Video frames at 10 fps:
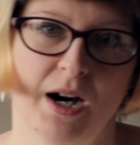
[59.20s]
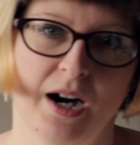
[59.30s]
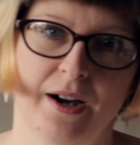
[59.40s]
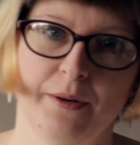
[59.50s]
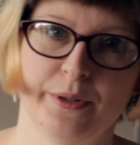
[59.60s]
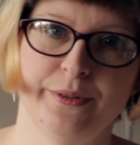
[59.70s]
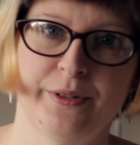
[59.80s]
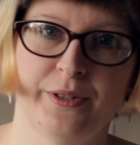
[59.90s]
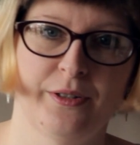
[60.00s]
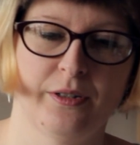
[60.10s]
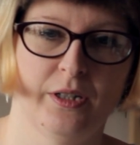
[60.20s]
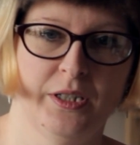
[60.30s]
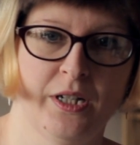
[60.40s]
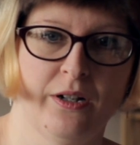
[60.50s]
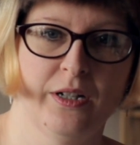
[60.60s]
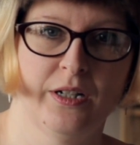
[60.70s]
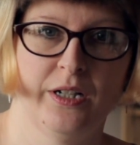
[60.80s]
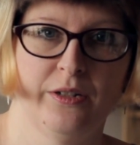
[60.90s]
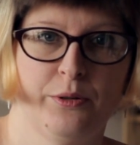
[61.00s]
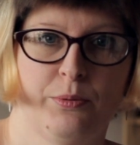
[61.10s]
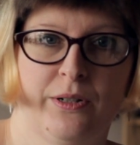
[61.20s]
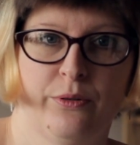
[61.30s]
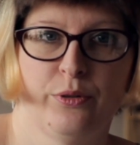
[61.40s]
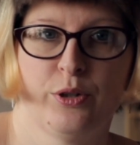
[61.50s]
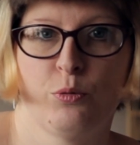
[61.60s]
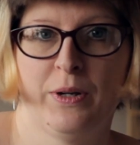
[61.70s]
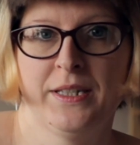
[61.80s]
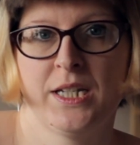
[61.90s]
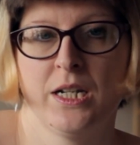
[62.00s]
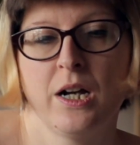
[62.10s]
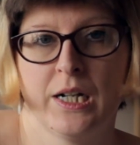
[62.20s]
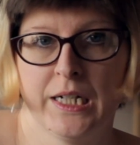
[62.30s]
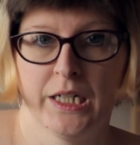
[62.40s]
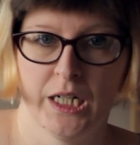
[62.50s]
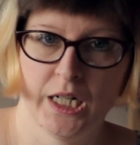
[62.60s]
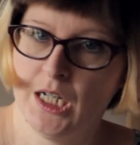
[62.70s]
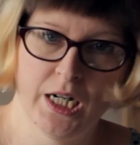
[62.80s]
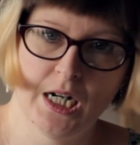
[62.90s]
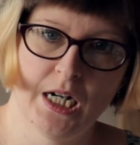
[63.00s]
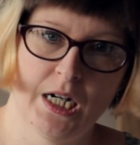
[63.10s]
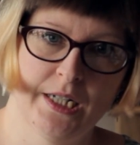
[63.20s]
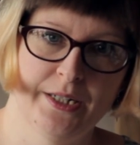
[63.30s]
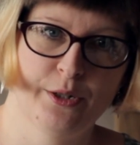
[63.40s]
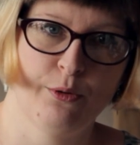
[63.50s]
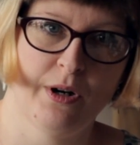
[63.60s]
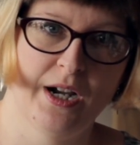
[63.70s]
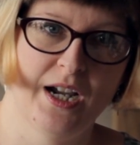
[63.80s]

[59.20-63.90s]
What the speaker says: I was diagnosed when I was 29. It's quite